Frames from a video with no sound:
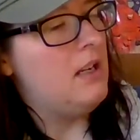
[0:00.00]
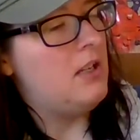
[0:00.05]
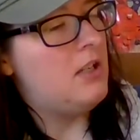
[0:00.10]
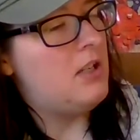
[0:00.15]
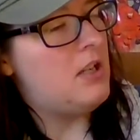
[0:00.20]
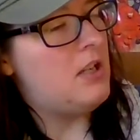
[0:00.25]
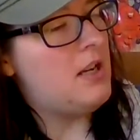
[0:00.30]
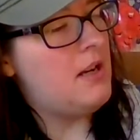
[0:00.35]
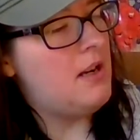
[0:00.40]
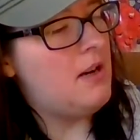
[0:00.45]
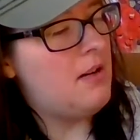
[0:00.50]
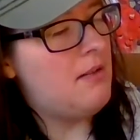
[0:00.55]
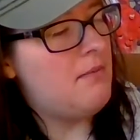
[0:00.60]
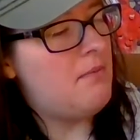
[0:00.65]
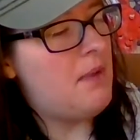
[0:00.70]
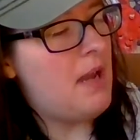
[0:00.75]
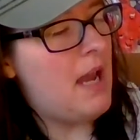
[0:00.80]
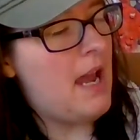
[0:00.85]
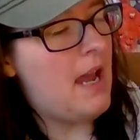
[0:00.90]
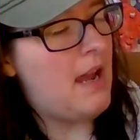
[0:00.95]
cheer,
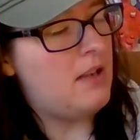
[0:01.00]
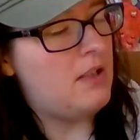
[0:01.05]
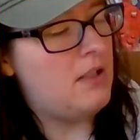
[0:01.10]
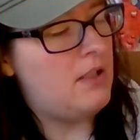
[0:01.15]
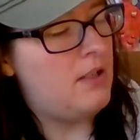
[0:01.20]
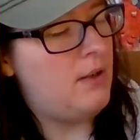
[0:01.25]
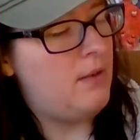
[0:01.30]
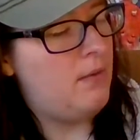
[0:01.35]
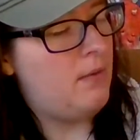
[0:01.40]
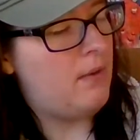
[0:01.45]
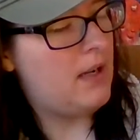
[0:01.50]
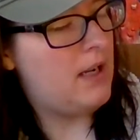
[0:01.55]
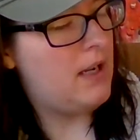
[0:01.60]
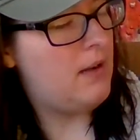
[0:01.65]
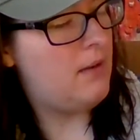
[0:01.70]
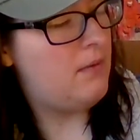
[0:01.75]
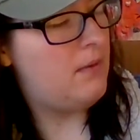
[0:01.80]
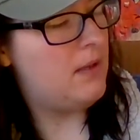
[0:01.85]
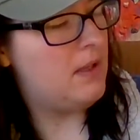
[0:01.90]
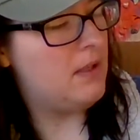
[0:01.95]
passion,
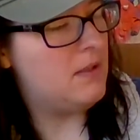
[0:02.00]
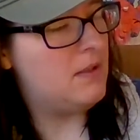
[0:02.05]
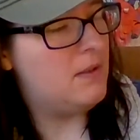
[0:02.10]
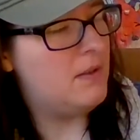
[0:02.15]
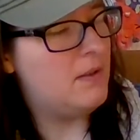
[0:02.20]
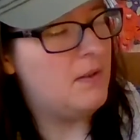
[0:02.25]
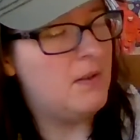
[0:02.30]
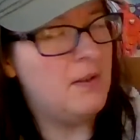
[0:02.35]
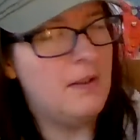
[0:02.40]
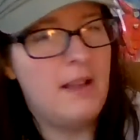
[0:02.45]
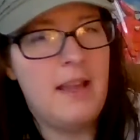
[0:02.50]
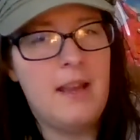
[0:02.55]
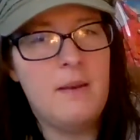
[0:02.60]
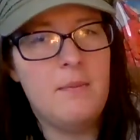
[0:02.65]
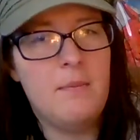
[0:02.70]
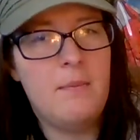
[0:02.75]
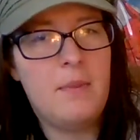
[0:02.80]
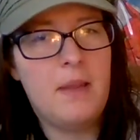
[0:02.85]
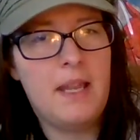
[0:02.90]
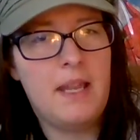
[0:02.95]
forgive, console,
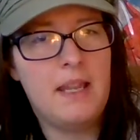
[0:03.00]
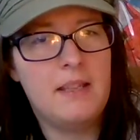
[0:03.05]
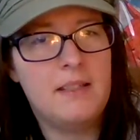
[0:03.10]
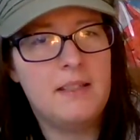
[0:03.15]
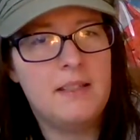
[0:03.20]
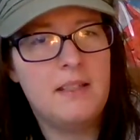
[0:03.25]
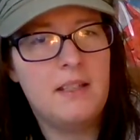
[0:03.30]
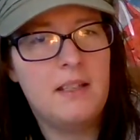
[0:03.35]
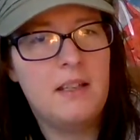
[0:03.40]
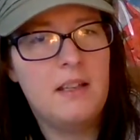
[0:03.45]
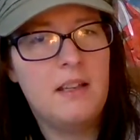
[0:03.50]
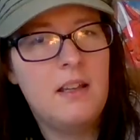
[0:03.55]
and peace.